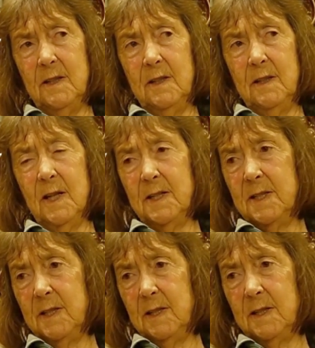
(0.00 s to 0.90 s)

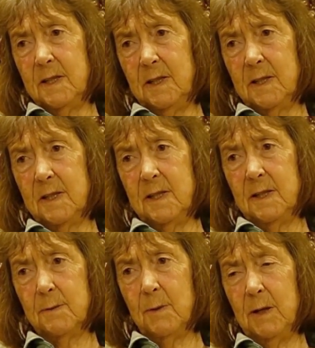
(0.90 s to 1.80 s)

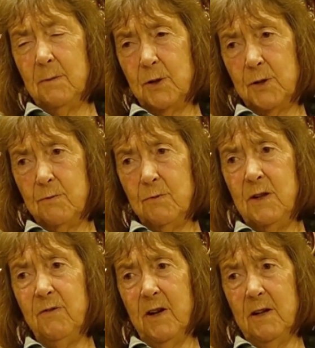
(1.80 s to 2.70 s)
1960s, when it was
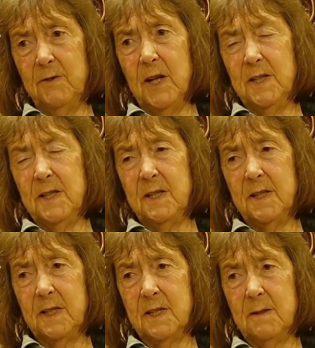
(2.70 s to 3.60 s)
refound.
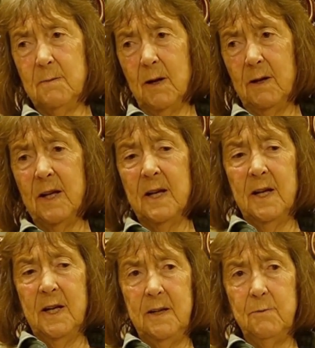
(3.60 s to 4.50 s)
1961,
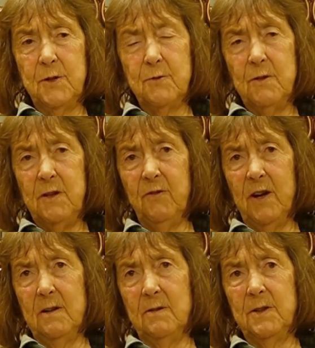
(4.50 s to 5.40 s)
it was
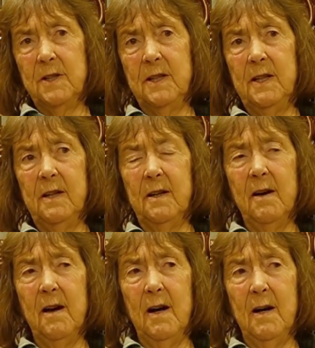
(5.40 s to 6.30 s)
refound here.
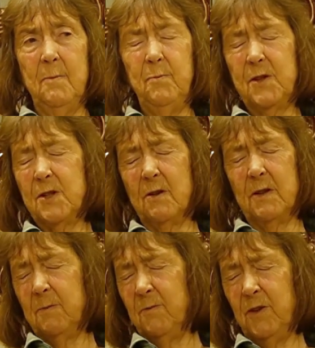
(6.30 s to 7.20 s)

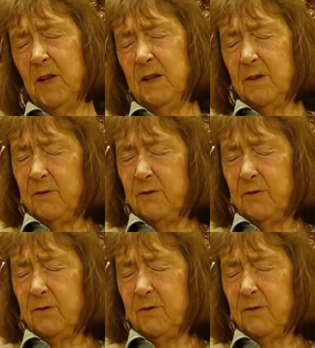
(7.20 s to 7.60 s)
In the